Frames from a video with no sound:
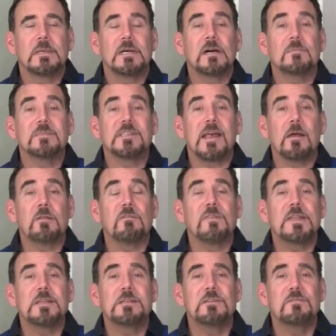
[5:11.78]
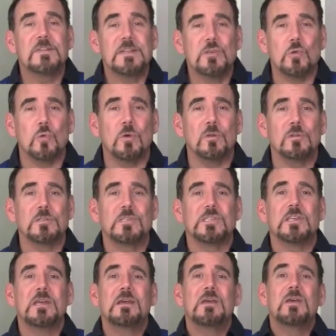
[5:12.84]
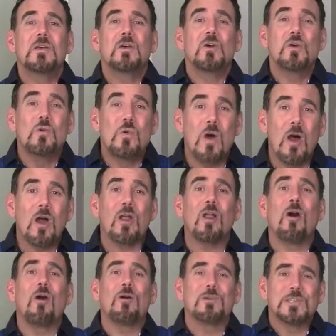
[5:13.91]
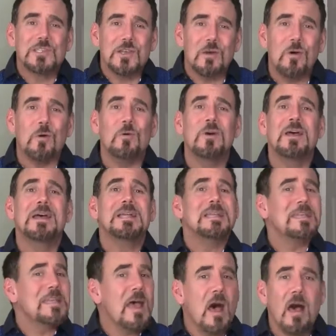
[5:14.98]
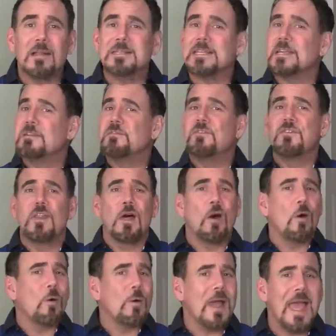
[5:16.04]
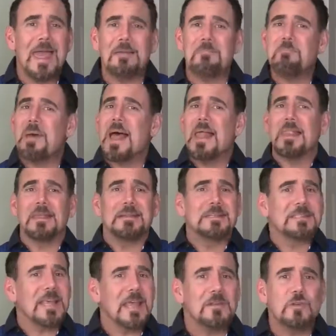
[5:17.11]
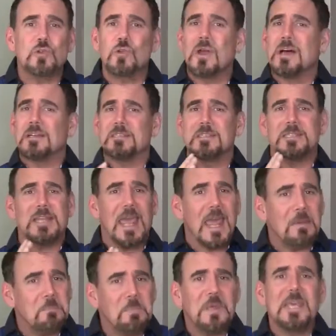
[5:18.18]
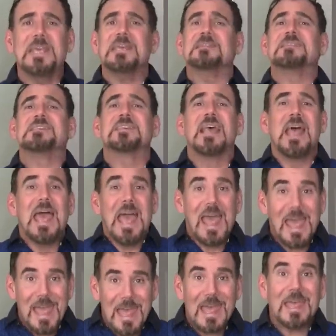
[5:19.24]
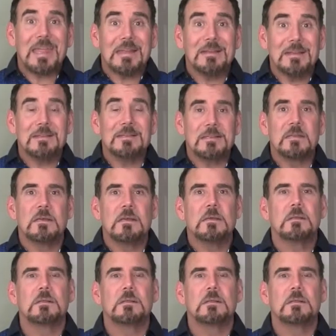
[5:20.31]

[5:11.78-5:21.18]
comes out of individuals who are also not in flow and balance and trust and peace and